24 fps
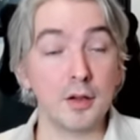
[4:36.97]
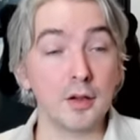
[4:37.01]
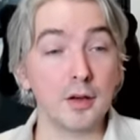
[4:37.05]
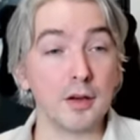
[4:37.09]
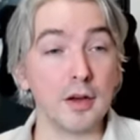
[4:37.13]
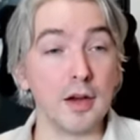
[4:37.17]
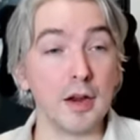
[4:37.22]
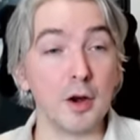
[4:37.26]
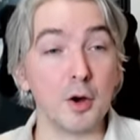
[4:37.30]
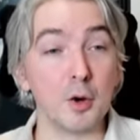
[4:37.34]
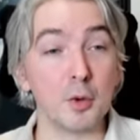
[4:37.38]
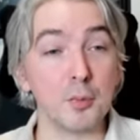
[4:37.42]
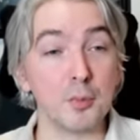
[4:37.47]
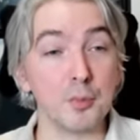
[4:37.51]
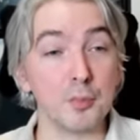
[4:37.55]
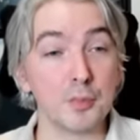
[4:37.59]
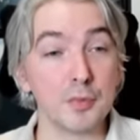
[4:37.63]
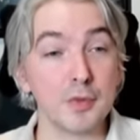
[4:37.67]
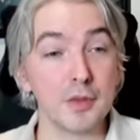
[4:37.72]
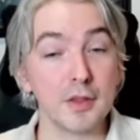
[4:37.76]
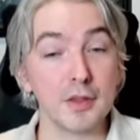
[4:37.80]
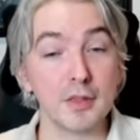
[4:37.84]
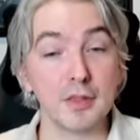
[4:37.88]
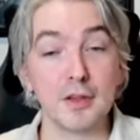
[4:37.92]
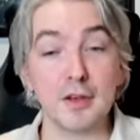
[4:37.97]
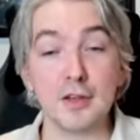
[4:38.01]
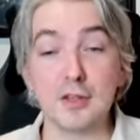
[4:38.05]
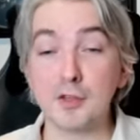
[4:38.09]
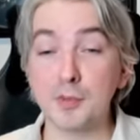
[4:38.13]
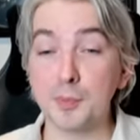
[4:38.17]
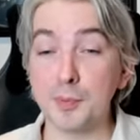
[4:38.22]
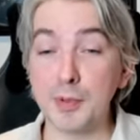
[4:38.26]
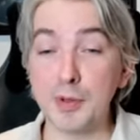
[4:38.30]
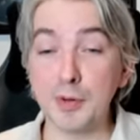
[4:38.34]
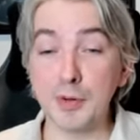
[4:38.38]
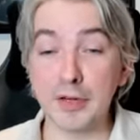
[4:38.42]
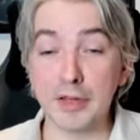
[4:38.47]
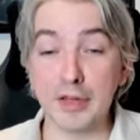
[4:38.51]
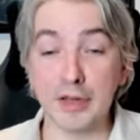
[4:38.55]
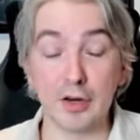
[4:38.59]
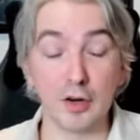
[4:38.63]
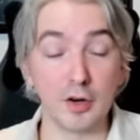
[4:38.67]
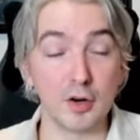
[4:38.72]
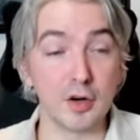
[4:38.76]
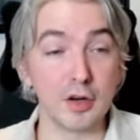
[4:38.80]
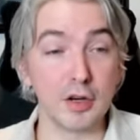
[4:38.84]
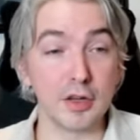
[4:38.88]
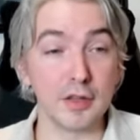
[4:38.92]
Now, the dispute
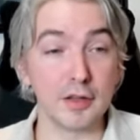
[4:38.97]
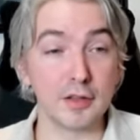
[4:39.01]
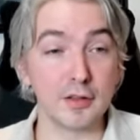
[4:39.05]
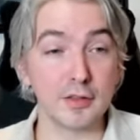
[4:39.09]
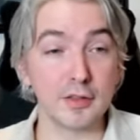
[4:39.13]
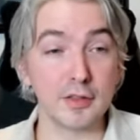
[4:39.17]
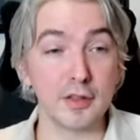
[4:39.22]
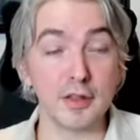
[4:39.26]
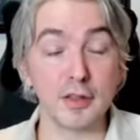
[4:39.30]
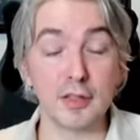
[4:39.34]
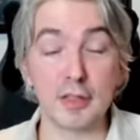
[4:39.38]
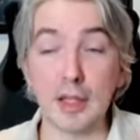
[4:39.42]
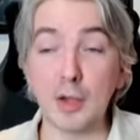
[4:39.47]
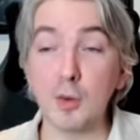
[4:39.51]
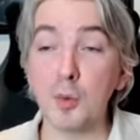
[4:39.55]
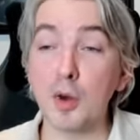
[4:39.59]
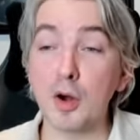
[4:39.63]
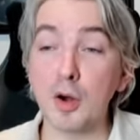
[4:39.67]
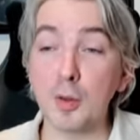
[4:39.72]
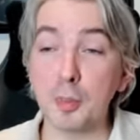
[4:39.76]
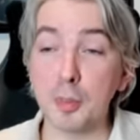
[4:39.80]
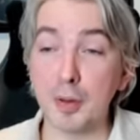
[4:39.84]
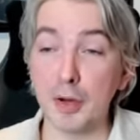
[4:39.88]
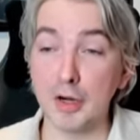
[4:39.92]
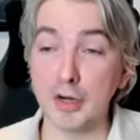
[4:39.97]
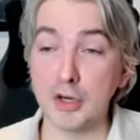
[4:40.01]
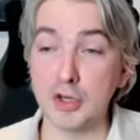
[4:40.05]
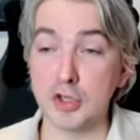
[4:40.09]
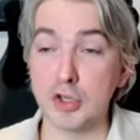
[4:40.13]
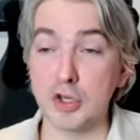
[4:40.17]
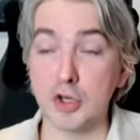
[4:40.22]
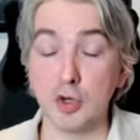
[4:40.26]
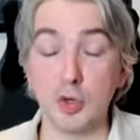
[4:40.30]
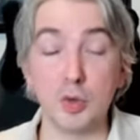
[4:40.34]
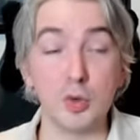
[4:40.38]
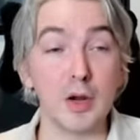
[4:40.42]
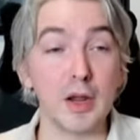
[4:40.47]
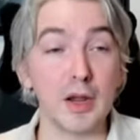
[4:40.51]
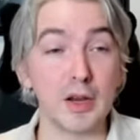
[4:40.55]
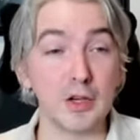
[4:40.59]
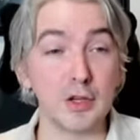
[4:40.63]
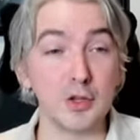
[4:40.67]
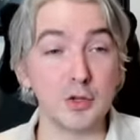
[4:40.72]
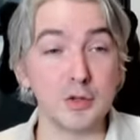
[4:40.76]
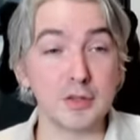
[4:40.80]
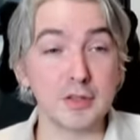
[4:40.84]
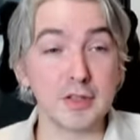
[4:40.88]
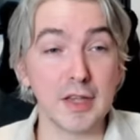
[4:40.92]
here is that they want to punish you and
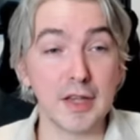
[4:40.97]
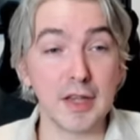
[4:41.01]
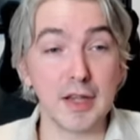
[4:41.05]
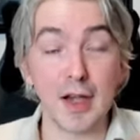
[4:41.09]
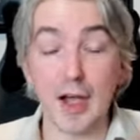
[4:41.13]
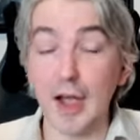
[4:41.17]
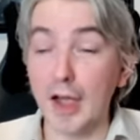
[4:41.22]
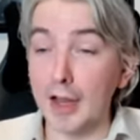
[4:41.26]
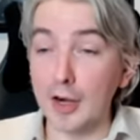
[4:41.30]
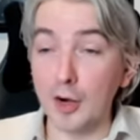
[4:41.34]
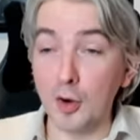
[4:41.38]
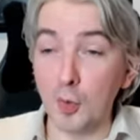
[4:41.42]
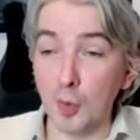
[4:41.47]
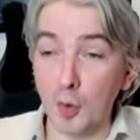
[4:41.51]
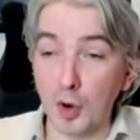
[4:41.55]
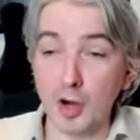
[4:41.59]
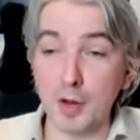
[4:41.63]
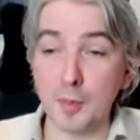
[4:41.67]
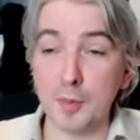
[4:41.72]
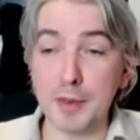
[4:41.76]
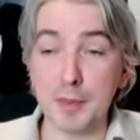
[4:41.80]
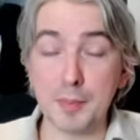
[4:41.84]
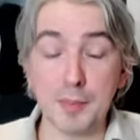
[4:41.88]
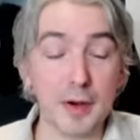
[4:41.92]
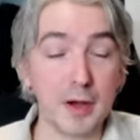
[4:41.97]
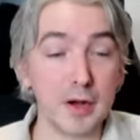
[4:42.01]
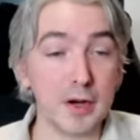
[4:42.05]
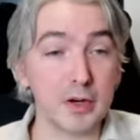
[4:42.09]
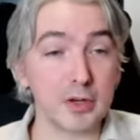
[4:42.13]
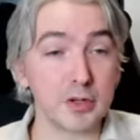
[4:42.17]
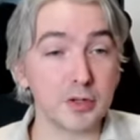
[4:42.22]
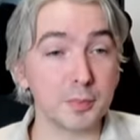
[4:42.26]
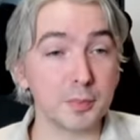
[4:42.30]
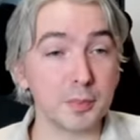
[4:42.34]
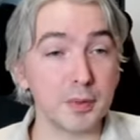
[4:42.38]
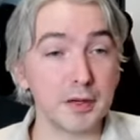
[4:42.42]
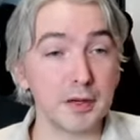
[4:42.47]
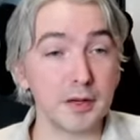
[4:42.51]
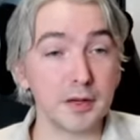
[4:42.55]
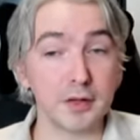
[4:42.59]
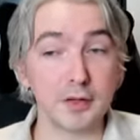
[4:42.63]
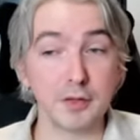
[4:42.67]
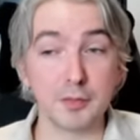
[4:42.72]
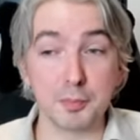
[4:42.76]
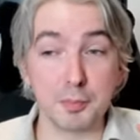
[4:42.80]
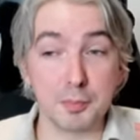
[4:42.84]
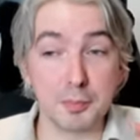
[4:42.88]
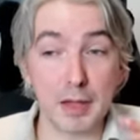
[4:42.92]
you say, I don't want to be punished
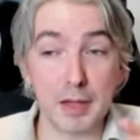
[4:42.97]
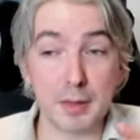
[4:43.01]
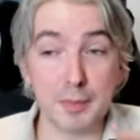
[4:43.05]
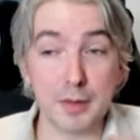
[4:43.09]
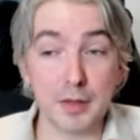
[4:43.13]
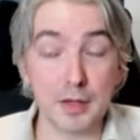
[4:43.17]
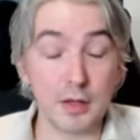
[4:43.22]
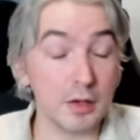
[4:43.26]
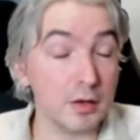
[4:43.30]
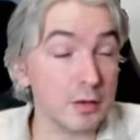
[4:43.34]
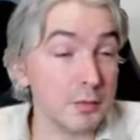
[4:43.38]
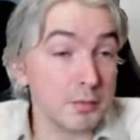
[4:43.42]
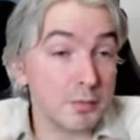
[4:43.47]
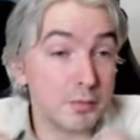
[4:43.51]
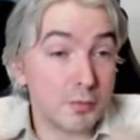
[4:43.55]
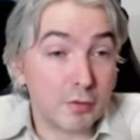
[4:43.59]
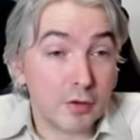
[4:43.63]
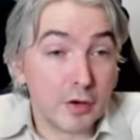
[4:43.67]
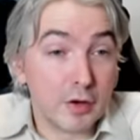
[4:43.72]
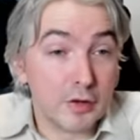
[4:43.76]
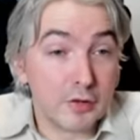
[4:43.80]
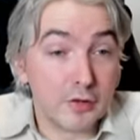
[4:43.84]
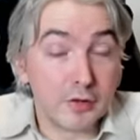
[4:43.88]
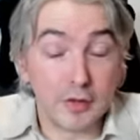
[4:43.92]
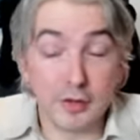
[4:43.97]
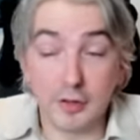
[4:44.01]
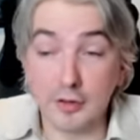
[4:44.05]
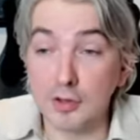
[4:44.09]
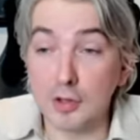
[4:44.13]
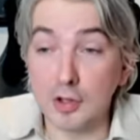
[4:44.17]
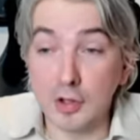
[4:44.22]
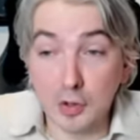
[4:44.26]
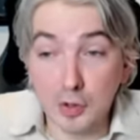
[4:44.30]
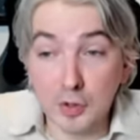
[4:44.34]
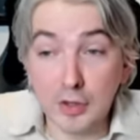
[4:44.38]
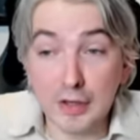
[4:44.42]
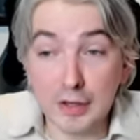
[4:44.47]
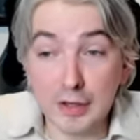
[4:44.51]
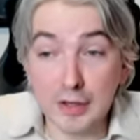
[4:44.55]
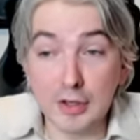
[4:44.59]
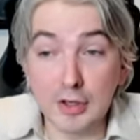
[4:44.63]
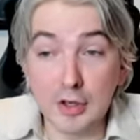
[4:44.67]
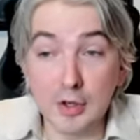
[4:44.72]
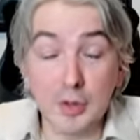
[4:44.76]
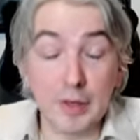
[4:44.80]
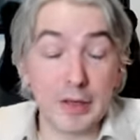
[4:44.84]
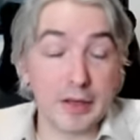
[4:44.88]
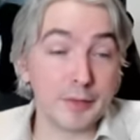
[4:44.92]
because maybe, for instance, you didn't
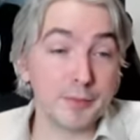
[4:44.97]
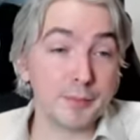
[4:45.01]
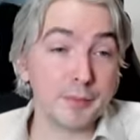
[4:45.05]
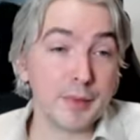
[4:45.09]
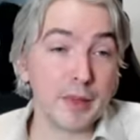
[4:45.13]
do it.